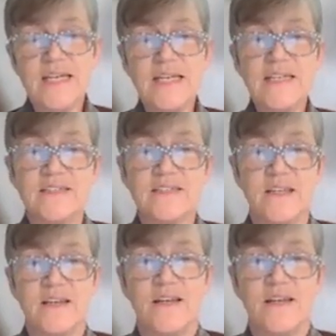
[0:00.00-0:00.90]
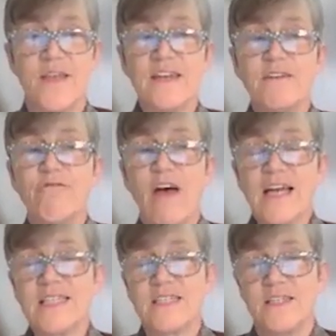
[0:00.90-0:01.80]
is that in
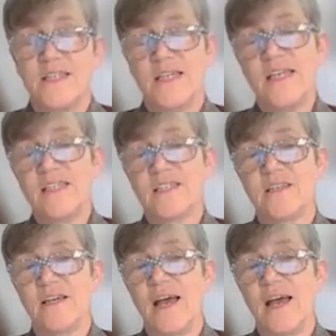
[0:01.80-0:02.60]
fact it